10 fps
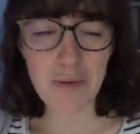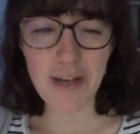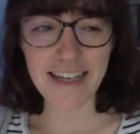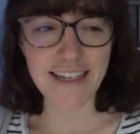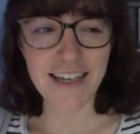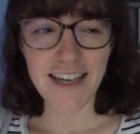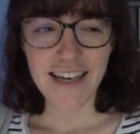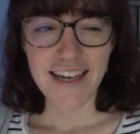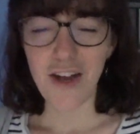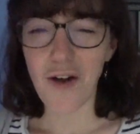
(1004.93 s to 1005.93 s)
Like,
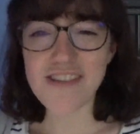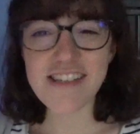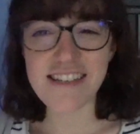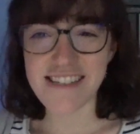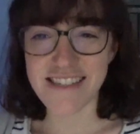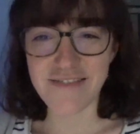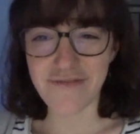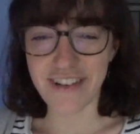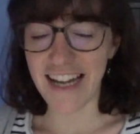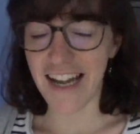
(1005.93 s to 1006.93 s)
he obviously just
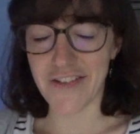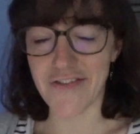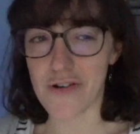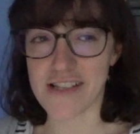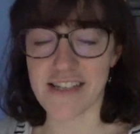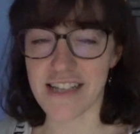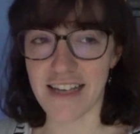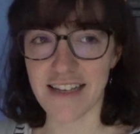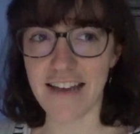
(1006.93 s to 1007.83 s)
really liked fox hunting,